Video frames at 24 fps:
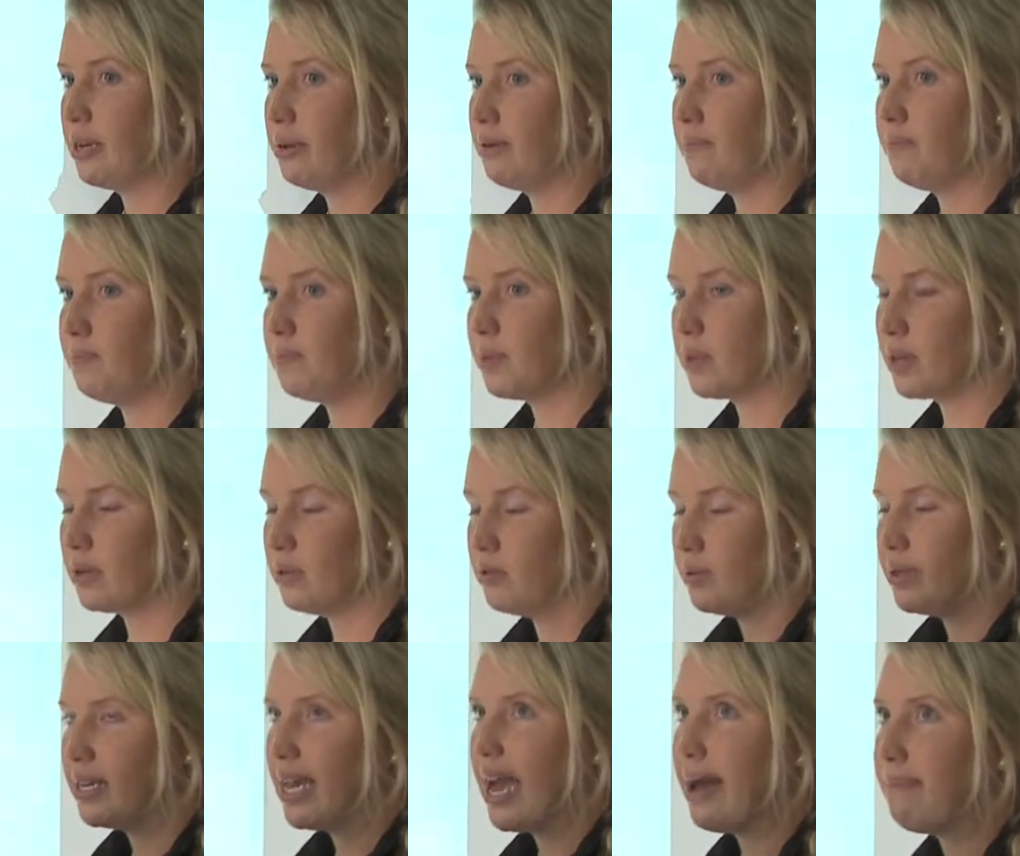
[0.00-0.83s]
to,
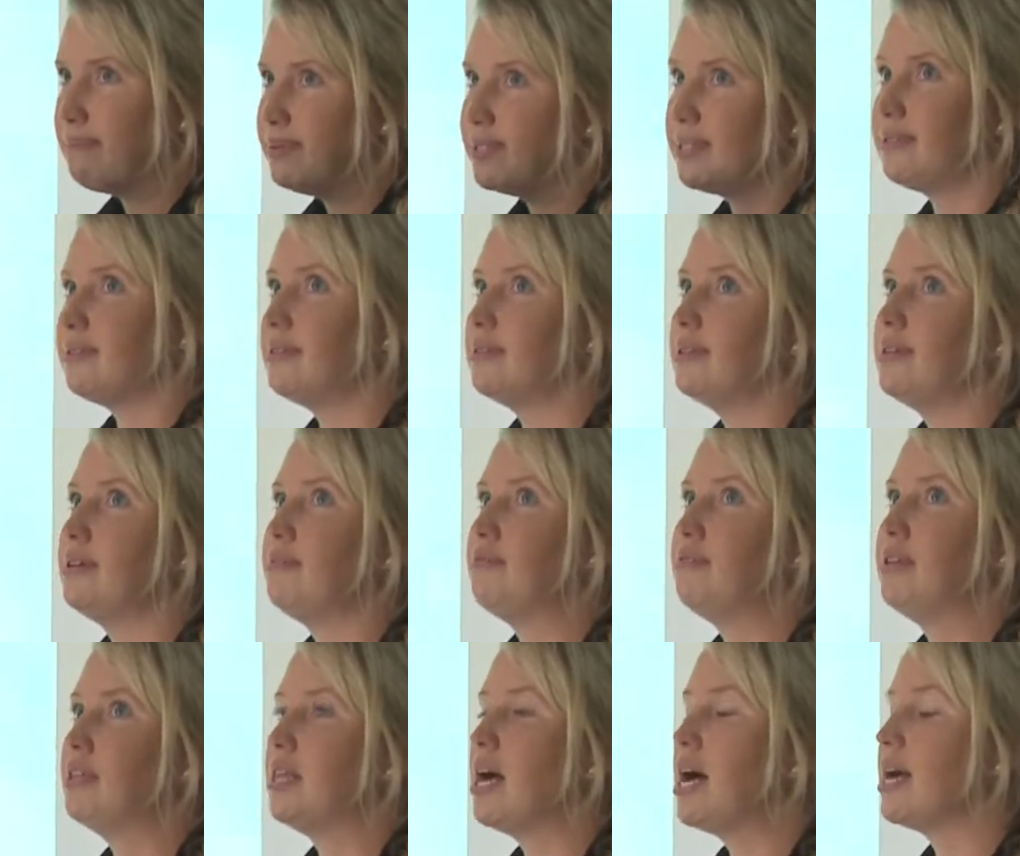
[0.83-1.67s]
or gaps
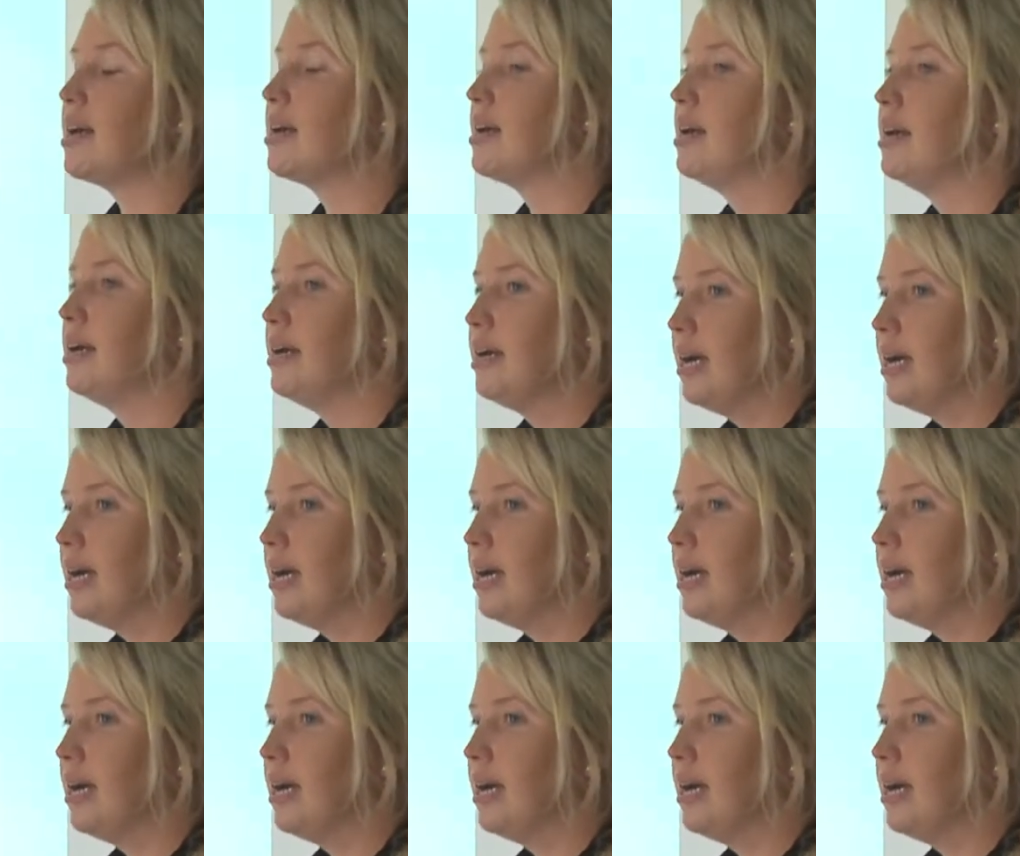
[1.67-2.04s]
if you like,